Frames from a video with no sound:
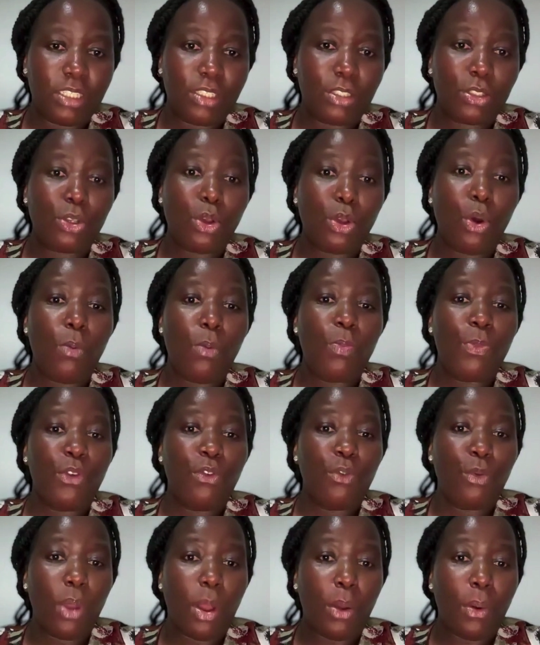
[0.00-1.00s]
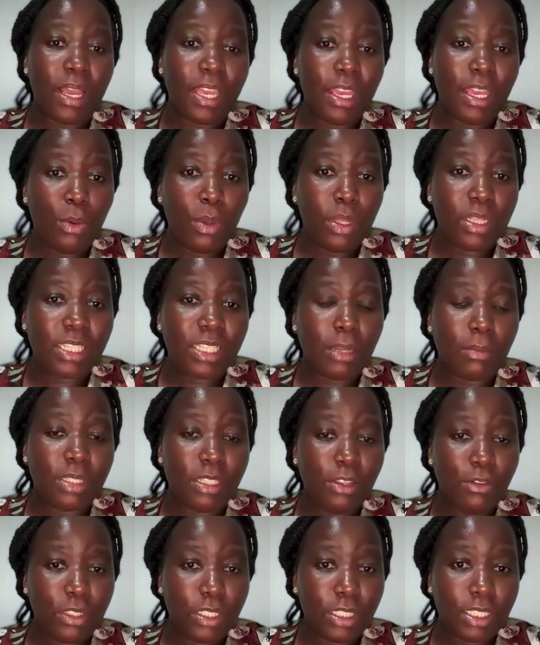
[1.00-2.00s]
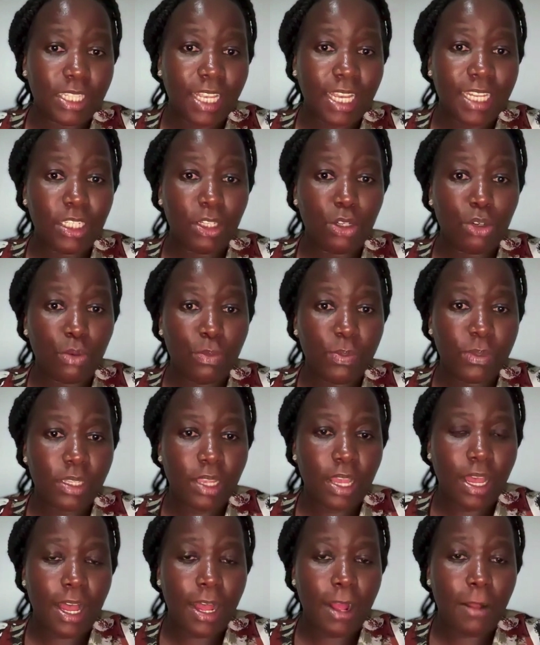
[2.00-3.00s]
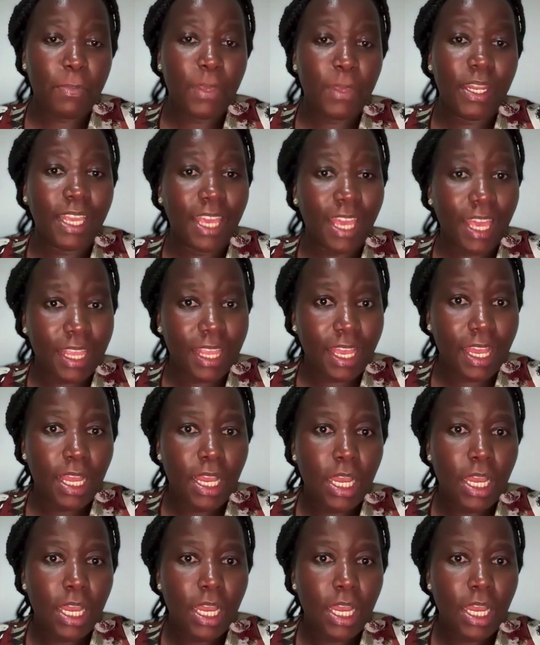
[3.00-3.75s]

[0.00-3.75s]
So we are working with some civil society groups in Kenya